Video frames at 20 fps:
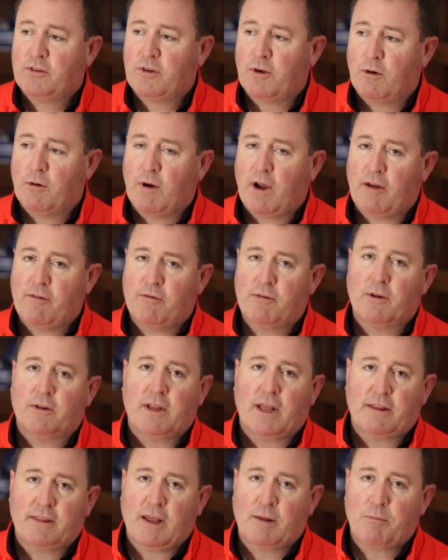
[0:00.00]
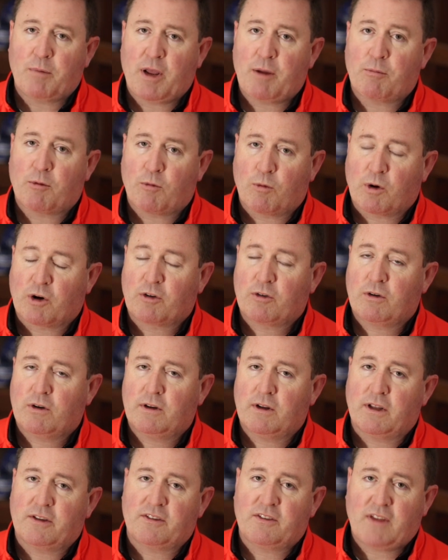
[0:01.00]
So I filled out that paperwork
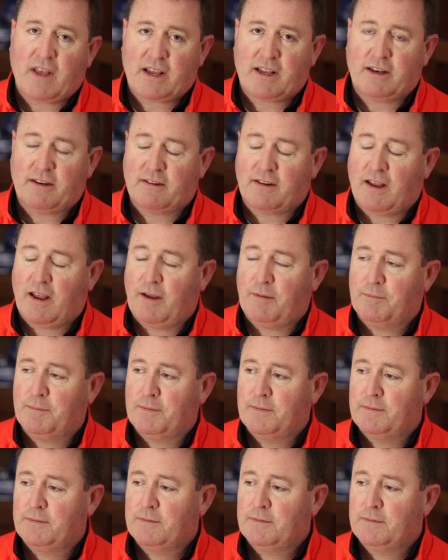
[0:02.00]
a second time.